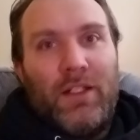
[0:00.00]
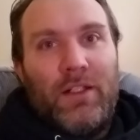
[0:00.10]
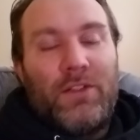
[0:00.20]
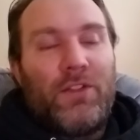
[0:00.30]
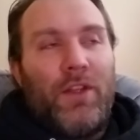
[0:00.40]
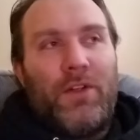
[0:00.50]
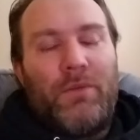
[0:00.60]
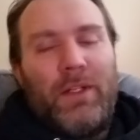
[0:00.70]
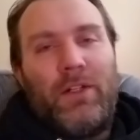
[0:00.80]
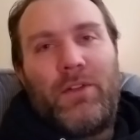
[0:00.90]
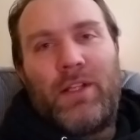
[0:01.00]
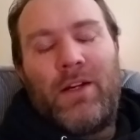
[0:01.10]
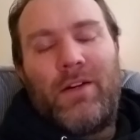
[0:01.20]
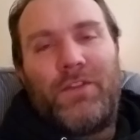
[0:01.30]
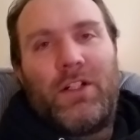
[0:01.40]
Southern Reno, because I
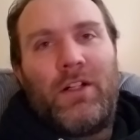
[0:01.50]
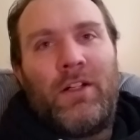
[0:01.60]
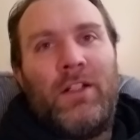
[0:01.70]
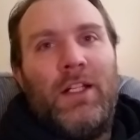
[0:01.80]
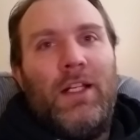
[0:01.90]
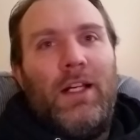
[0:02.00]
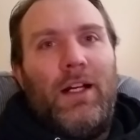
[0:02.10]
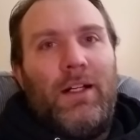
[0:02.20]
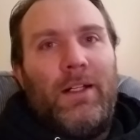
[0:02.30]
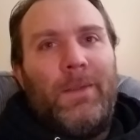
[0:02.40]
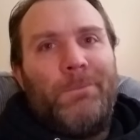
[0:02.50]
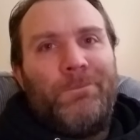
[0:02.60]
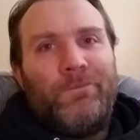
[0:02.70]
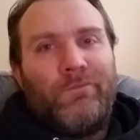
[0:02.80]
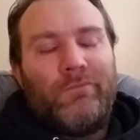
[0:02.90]
don't have a car, um,
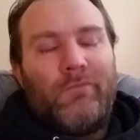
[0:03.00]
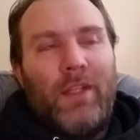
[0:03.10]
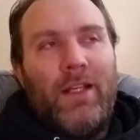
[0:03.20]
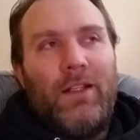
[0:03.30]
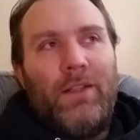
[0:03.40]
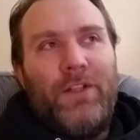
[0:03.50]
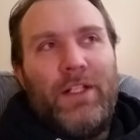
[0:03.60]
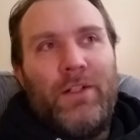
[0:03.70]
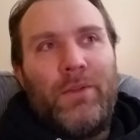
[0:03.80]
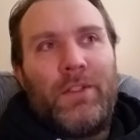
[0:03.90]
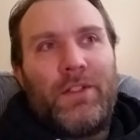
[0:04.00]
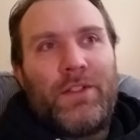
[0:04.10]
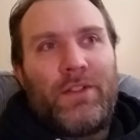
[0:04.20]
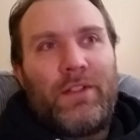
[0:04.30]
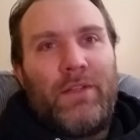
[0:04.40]
yeah, let me know,
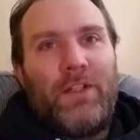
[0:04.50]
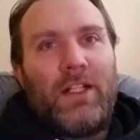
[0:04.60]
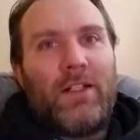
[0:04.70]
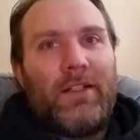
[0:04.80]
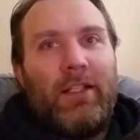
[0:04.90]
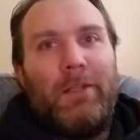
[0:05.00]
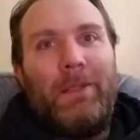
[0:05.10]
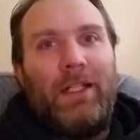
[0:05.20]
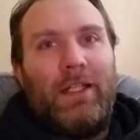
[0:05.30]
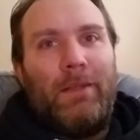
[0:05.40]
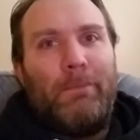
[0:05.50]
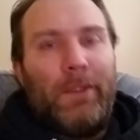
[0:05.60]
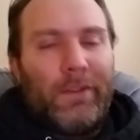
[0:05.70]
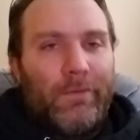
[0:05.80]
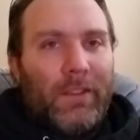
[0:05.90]
because I'm not going to tell you my name,
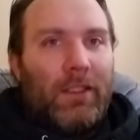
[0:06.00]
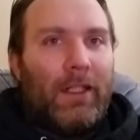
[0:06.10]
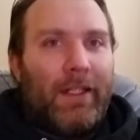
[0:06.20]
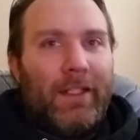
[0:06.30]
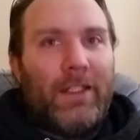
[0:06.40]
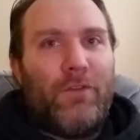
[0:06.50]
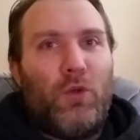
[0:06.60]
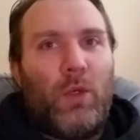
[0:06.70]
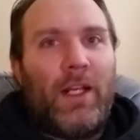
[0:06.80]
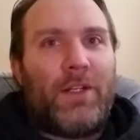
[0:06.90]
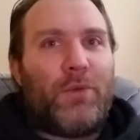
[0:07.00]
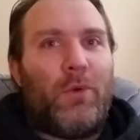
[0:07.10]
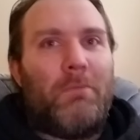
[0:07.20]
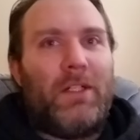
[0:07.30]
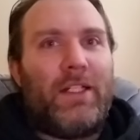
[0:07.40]
but I could give you
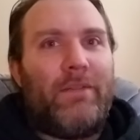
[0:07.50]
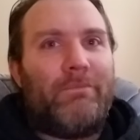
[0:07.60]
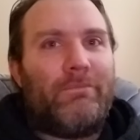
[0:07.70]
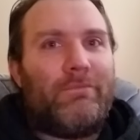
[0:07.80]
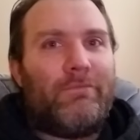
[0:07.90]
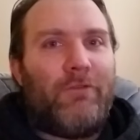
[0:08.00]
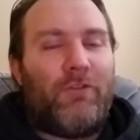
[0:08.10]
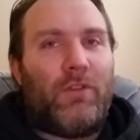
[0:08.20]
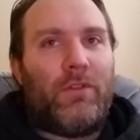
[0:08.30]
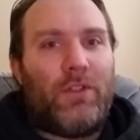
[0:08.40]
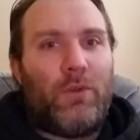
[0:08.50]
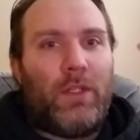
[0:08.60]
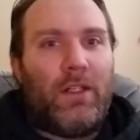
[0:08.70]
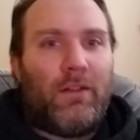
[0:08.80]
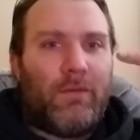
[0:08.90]
actual money for
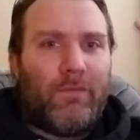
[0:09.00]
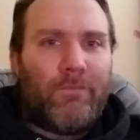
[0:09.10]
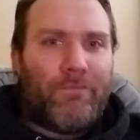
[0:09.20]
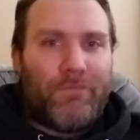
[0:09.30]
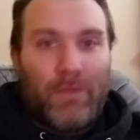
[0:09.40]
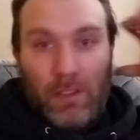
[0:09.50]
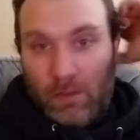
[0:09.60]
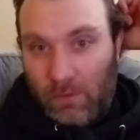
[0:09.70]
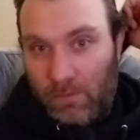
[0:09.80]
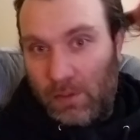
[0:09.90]
doing, you know,